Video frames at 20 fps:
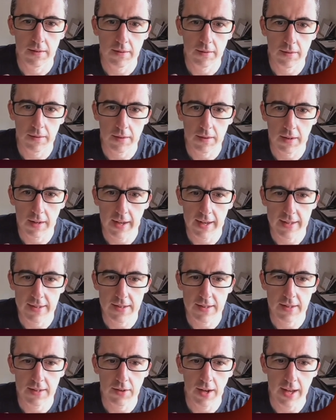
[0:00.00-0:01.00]
class
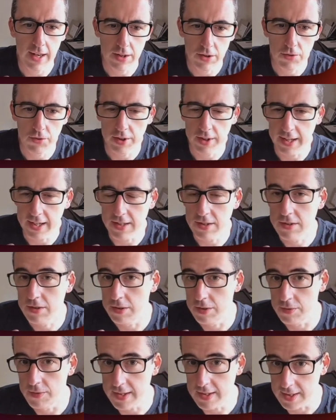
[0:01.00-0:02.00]
interrelates to the
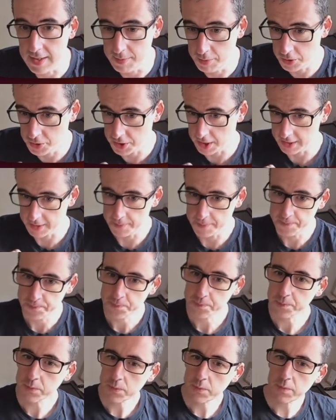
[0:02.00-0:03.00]
rest of the project.
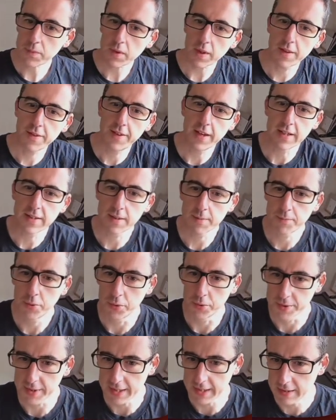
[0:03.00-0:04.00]
Things it
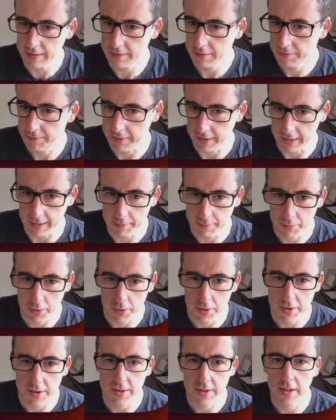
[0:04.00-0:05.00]
pulls in via
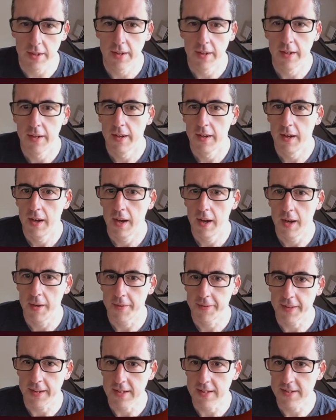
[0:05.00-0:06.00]
imports,
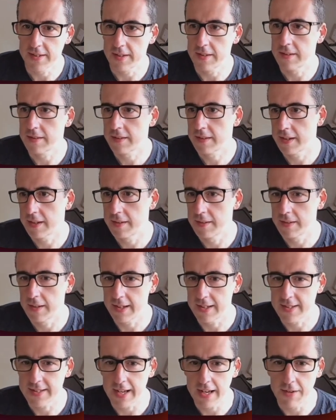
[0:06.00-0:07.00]
things that can
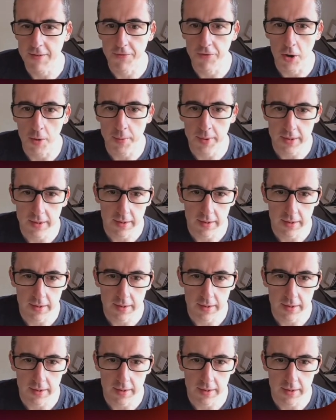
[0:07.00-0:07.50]
extend from it.